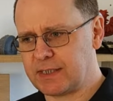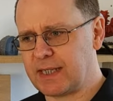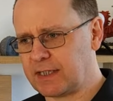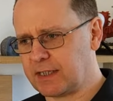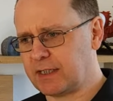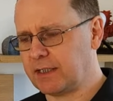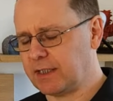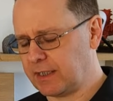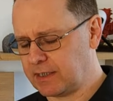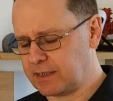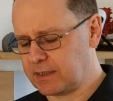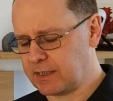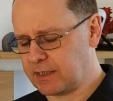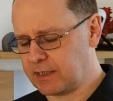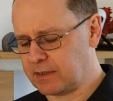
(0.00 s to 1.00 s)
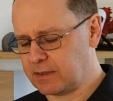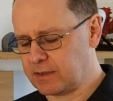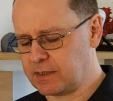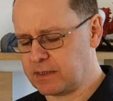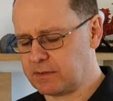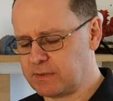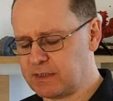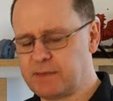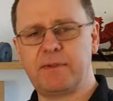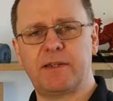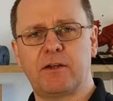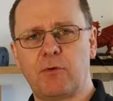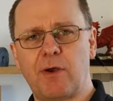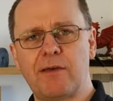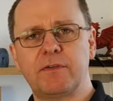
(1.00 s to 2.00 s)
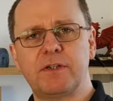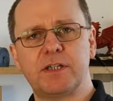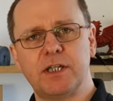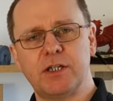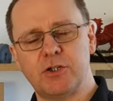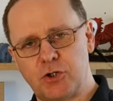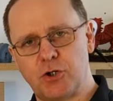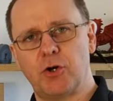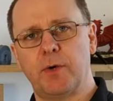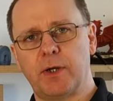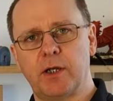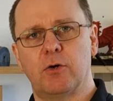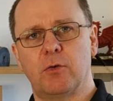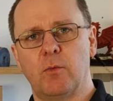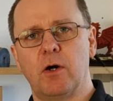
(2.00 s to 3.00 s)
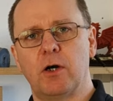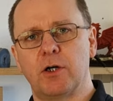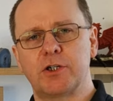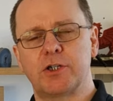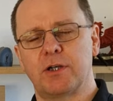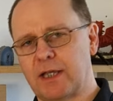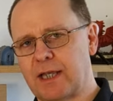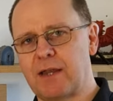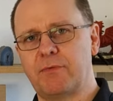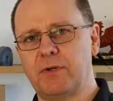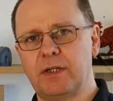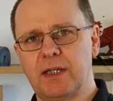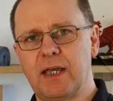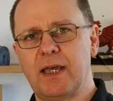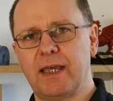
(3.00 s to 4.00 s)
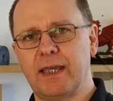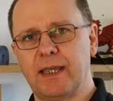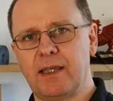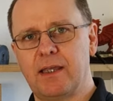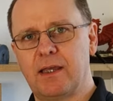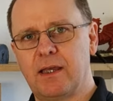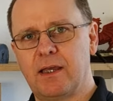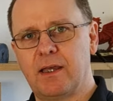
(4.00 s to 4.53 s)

taking the, the, the specific gravity during a wash, like every day,